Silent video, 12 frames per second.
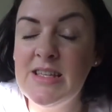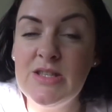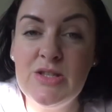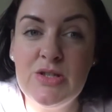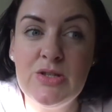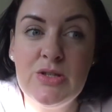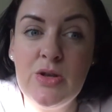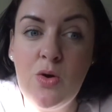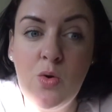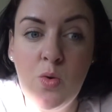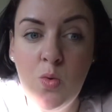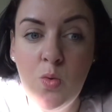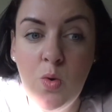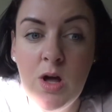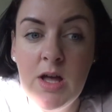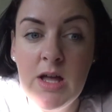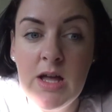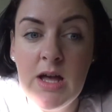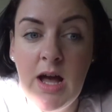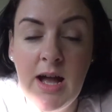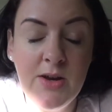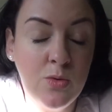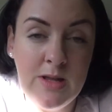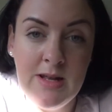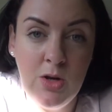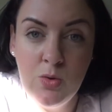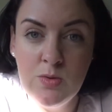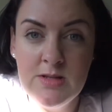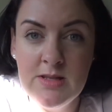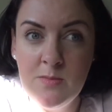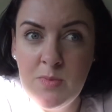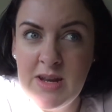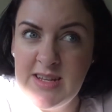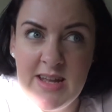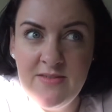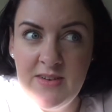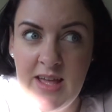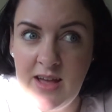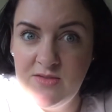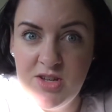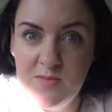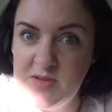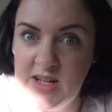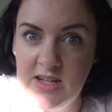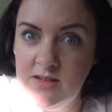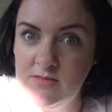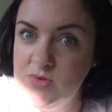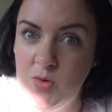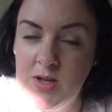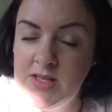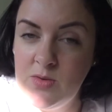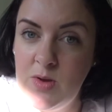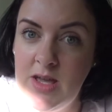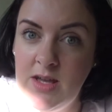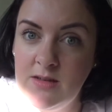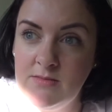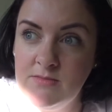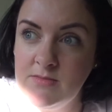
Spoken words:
So I don't eat loads of them, but I definitely have chips like twice a week.